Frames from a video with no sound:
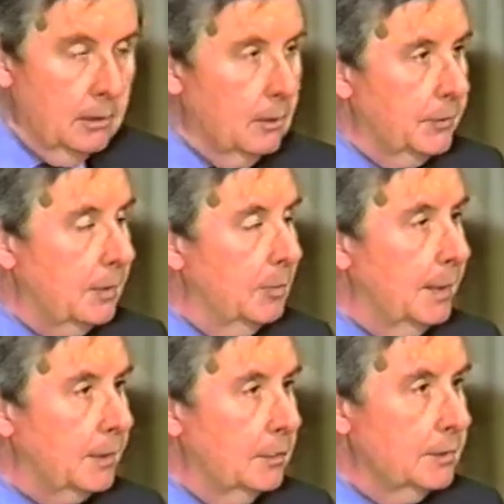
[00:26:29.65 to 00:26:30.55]
or of the
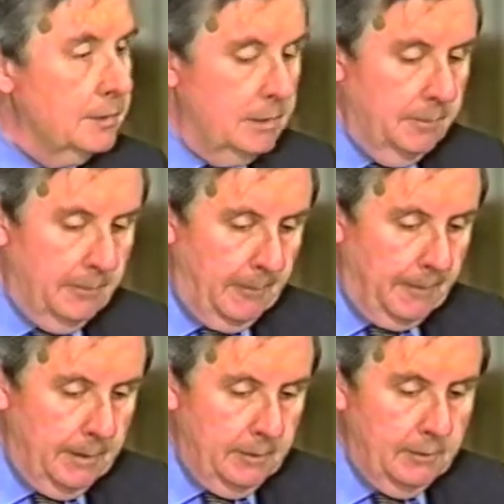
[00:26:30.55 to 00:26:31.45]
Quebecers,
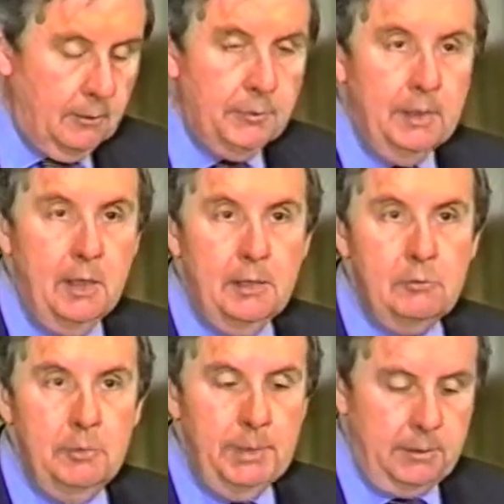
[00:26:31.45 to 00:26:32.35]
or of the
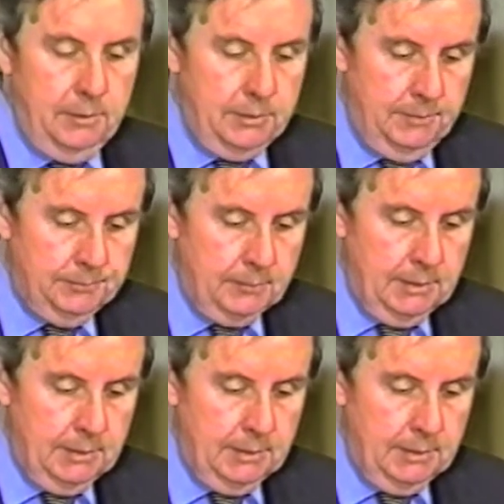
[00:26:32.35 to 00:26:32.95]
non-Quebecers,